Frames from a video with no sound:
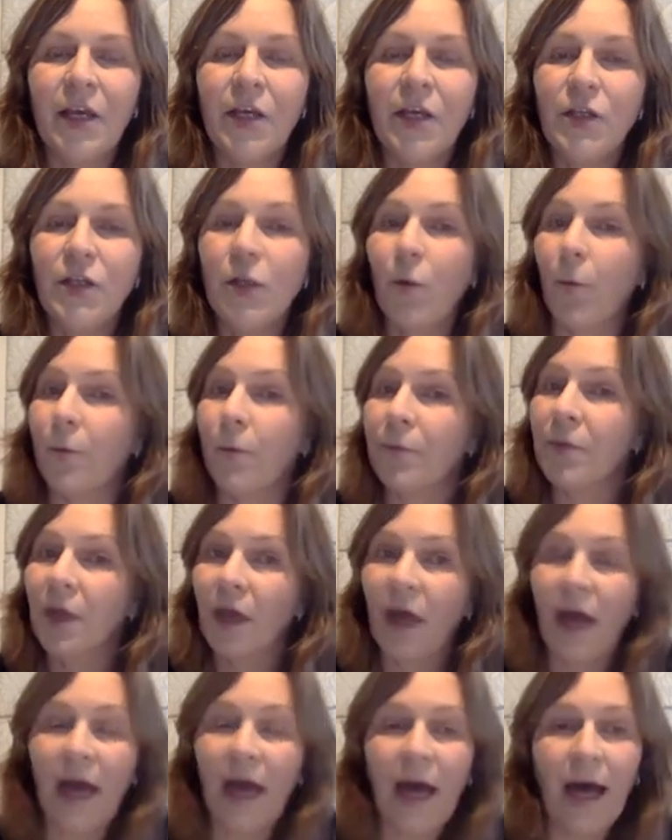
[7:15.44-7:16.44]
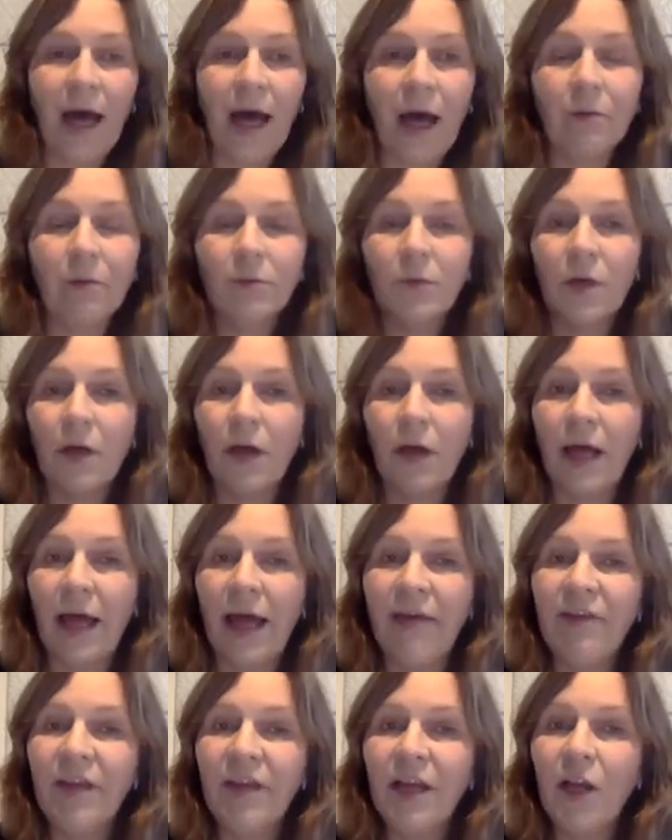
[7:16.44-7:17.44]
So uh,
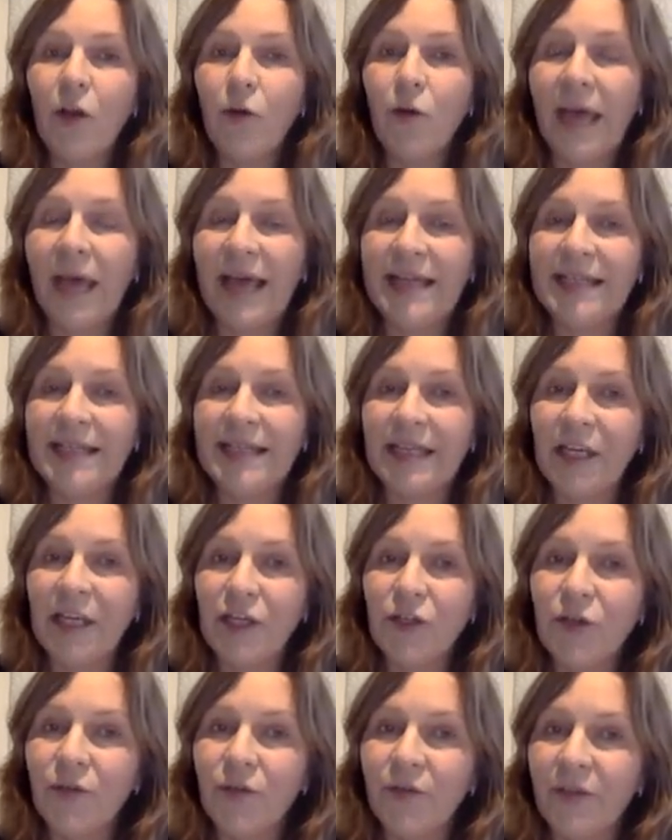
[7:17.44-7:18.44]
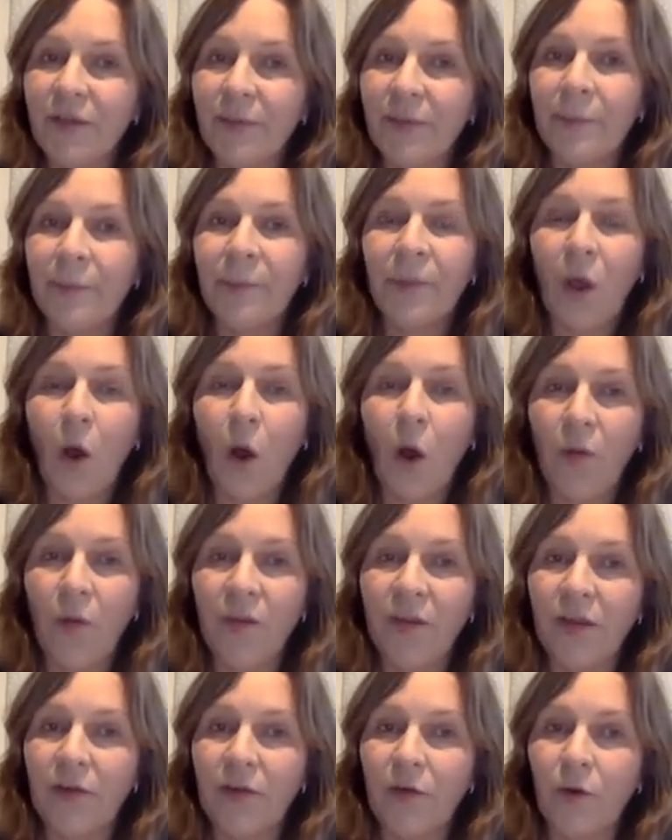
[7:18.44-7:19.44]
having a look at each of them on
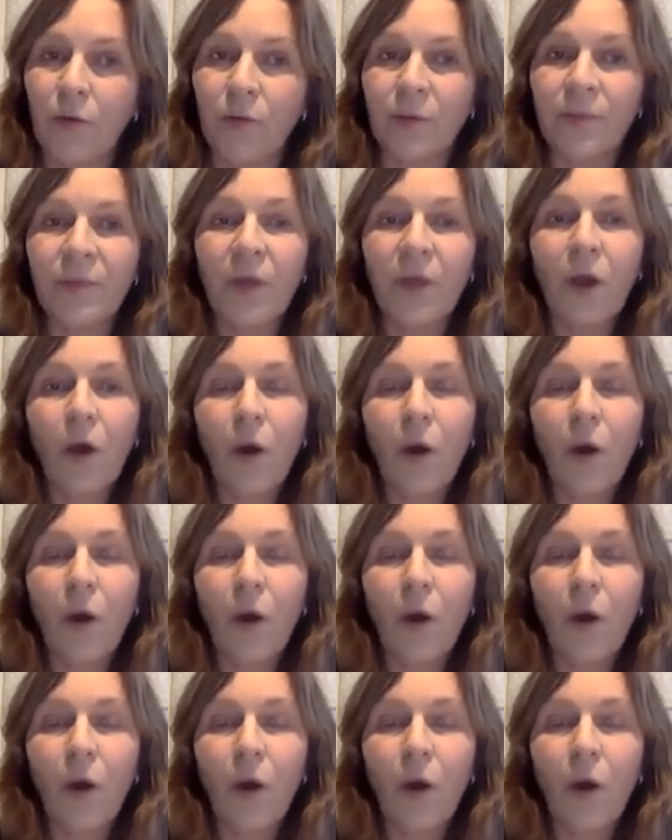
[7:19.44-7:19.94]
their own.